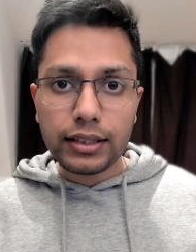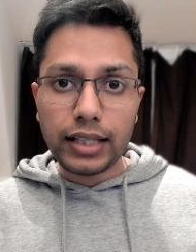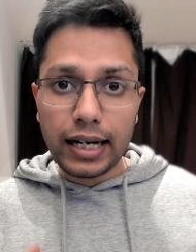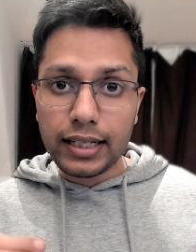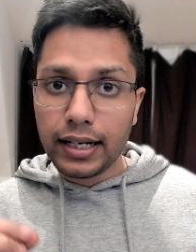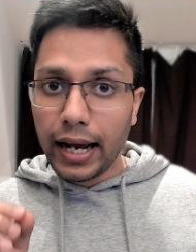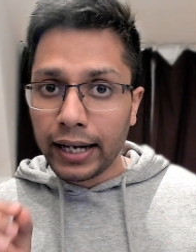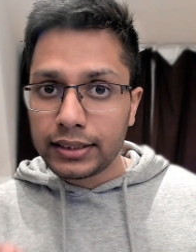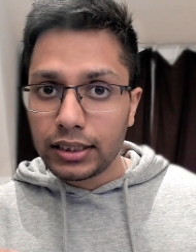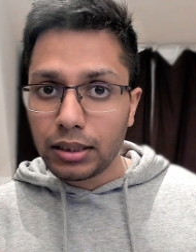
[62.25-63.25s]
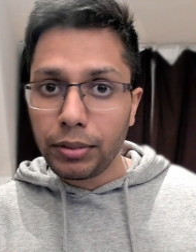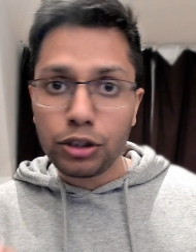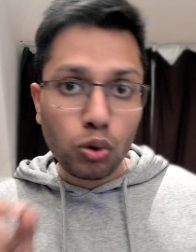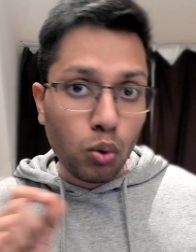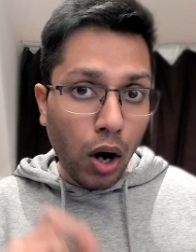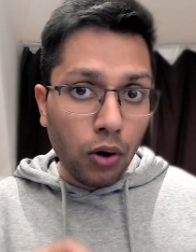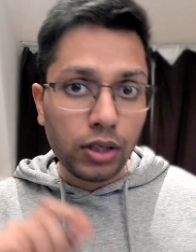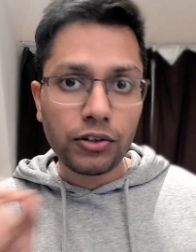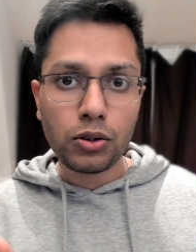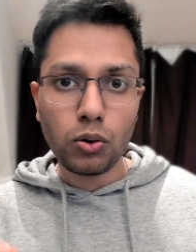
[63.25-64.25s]
that are accessible throughout
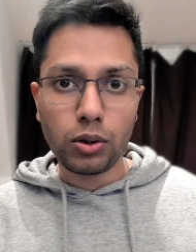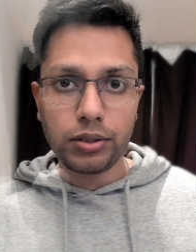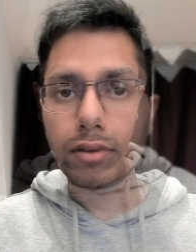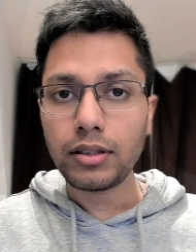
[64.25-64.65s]
our code.